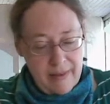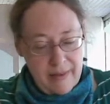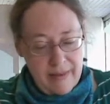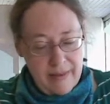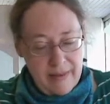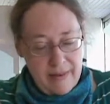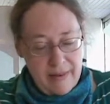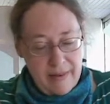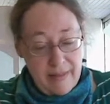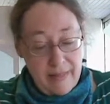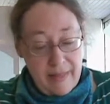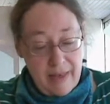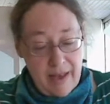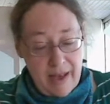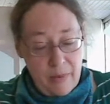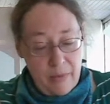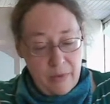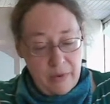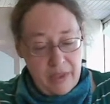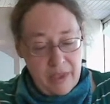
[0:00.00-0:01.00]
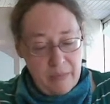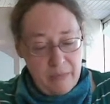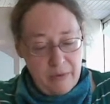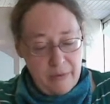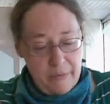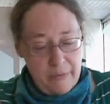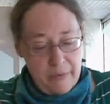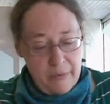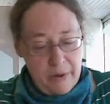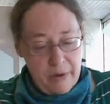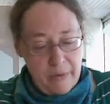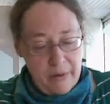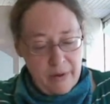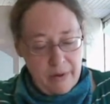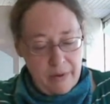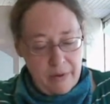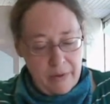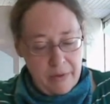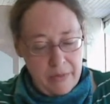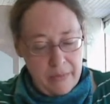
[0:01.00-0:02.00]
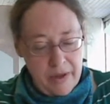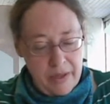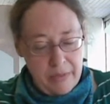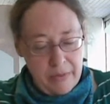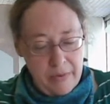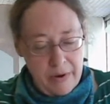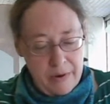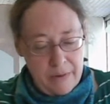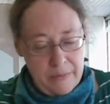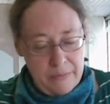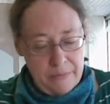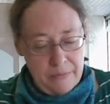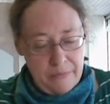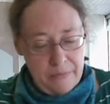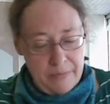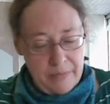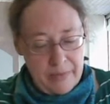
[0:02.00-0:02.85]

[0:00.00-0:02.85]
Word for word: And that will keep it from going all the way through.